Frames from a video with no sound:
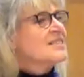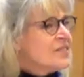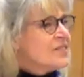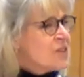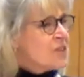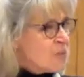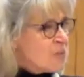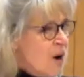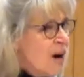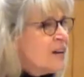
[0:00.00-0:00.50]
in
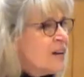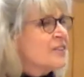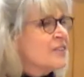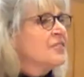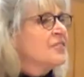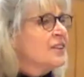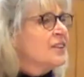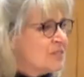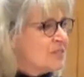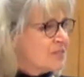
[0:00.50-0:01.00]
the rock
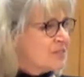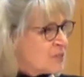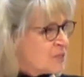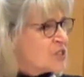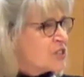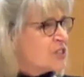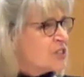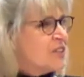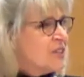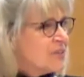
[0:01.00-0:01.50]
field for
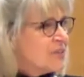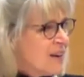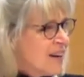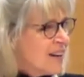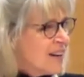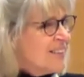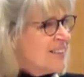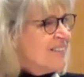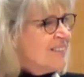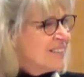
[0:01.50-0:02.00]
sure,
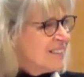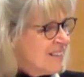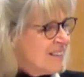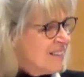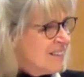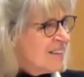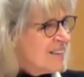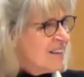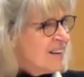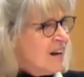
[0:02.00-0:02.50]
right?
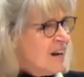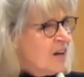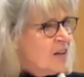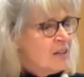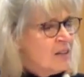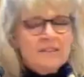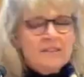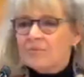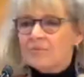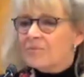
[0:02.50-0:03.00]

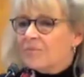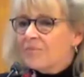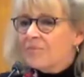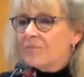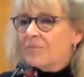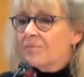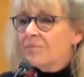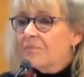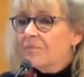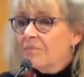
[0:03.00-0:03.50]
Oh,
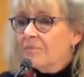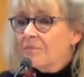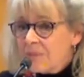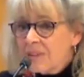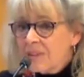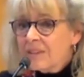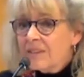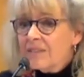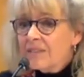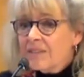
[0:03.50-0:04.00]

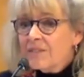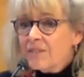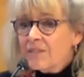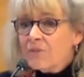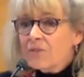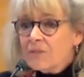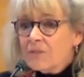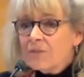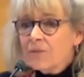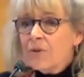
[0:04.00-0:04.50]

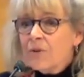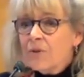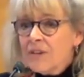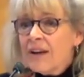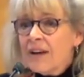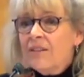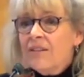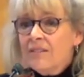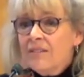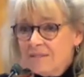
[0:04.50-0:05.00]

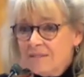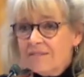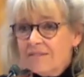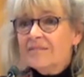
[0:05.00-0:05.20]
Rebel?